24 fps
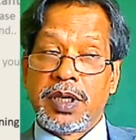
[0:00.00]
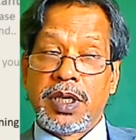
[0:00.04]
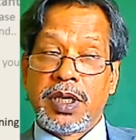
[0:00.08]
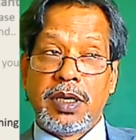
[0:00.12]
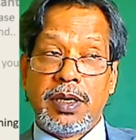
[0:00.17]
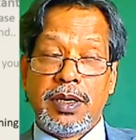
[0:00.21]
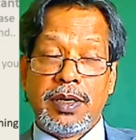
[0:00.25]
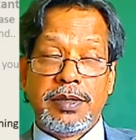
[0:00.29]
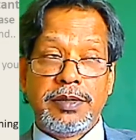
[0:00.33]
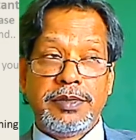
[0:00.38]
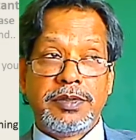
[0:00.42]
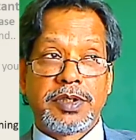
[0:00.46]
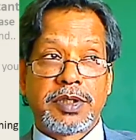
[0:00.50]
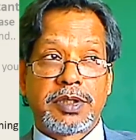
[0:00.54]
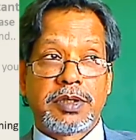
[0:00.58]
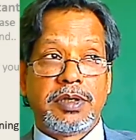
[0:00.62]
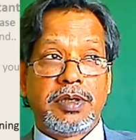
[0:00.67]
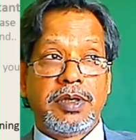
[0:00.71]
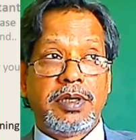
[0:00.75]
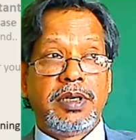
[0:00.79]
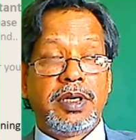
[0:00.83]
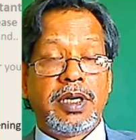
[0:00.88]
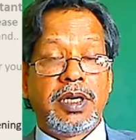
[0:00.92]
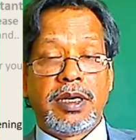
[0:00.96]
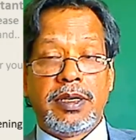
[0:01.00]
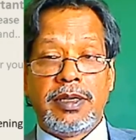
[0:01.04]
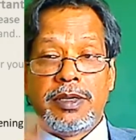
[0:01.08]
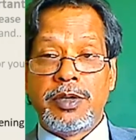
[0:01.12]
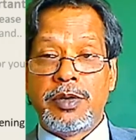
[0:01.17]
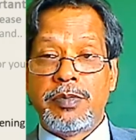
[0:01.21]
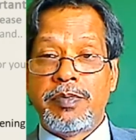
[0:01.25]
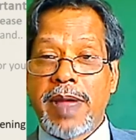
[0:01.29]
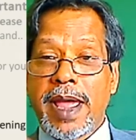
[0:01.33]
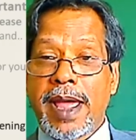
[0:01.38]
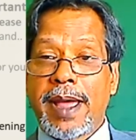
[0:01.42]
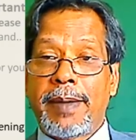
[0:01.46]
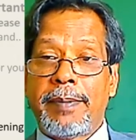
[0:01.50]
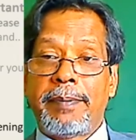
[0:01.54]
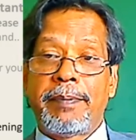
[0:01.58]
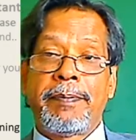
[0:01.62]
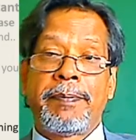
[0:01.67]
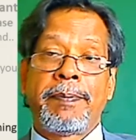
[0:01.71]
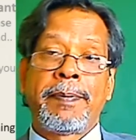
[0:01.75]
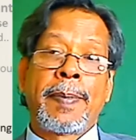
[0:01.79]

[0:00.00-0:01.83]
Hello, sir. Hello, ma'am.